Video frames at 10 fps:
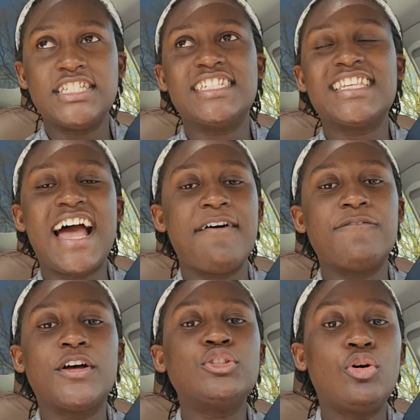just have
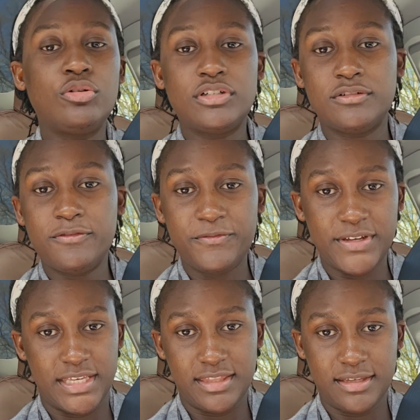total
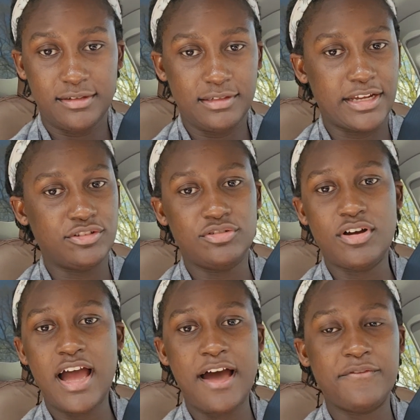faith. Like, do
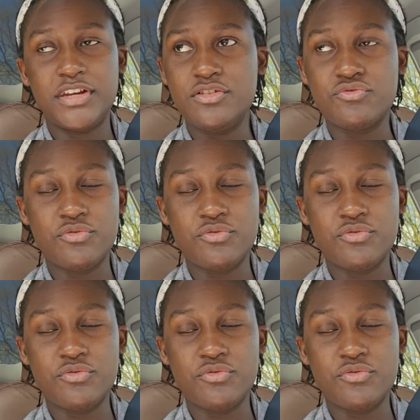not have any